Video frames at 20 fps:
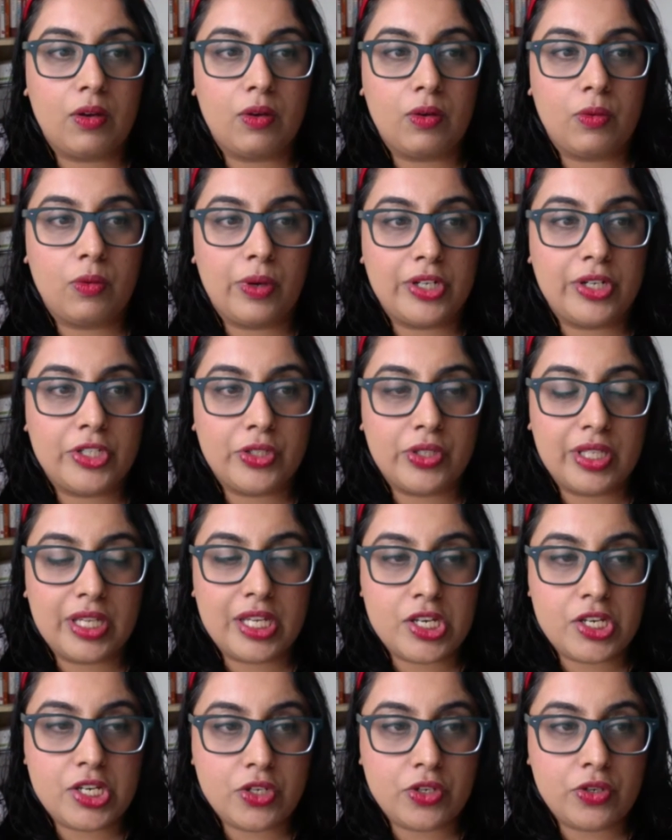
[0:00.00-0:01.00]
What do
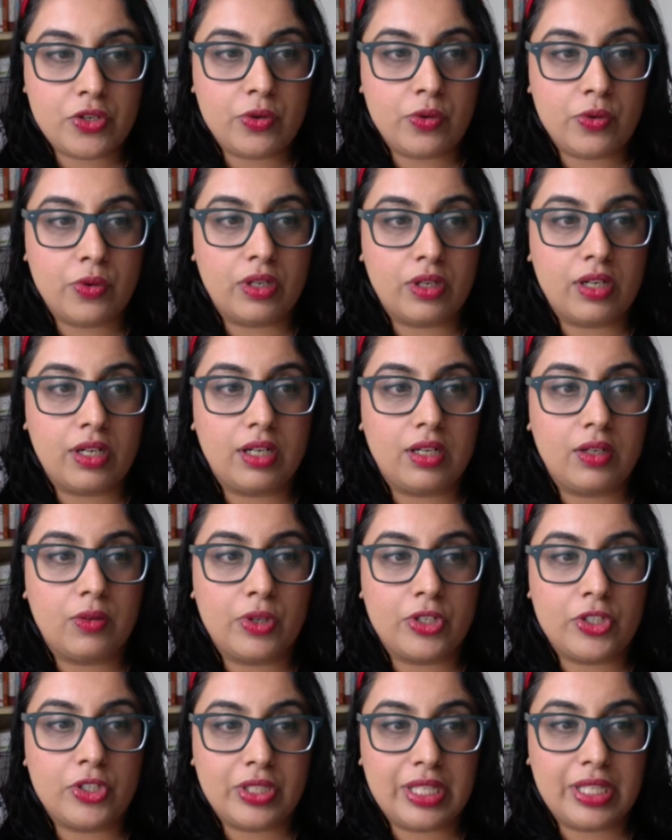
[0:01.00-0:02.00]
they do?
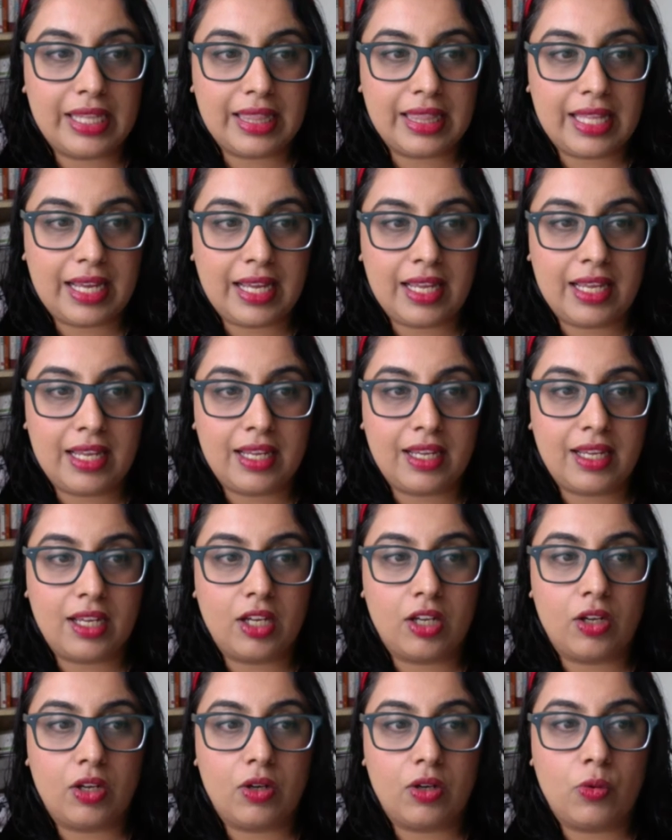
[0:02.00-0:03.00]
What do they like?
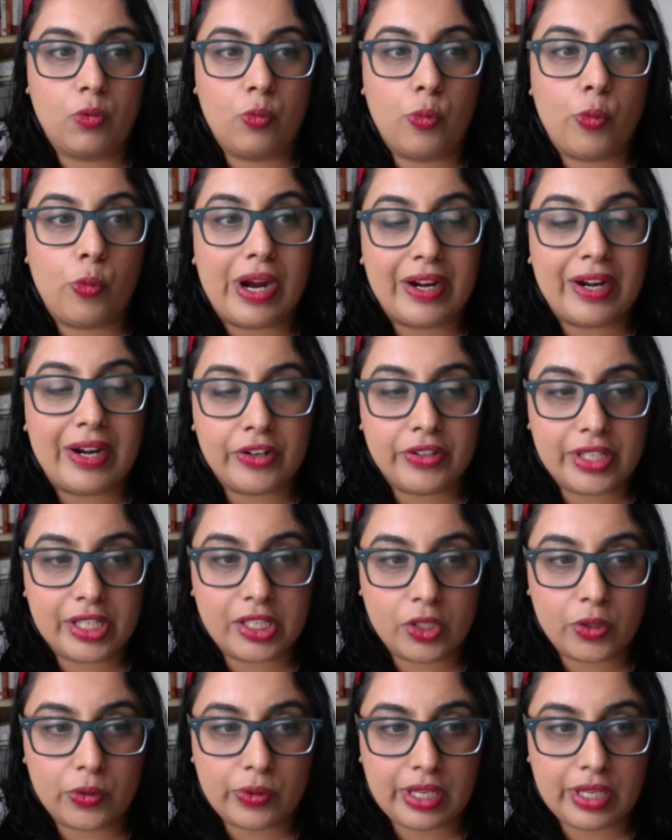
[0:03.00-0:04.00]
Where are they
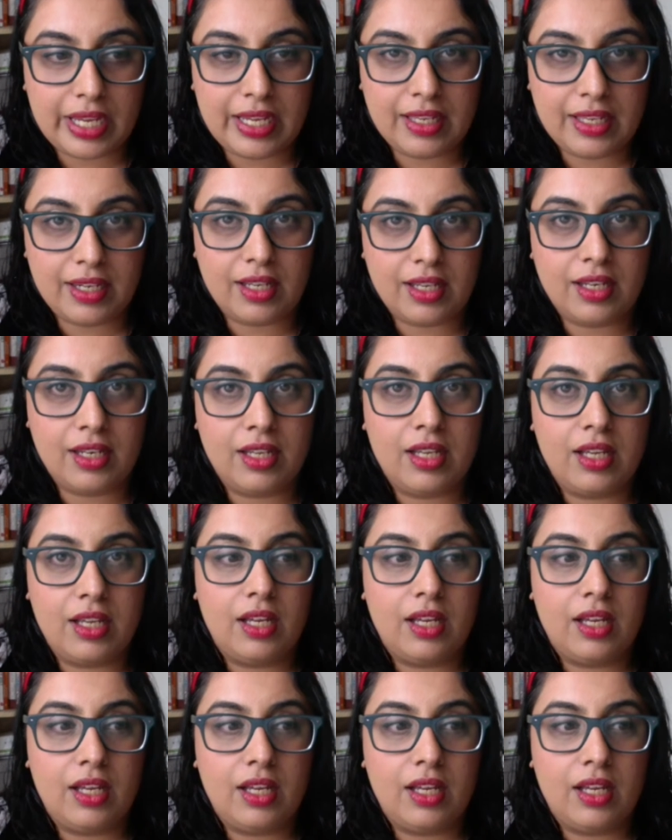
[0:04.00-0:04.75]
located?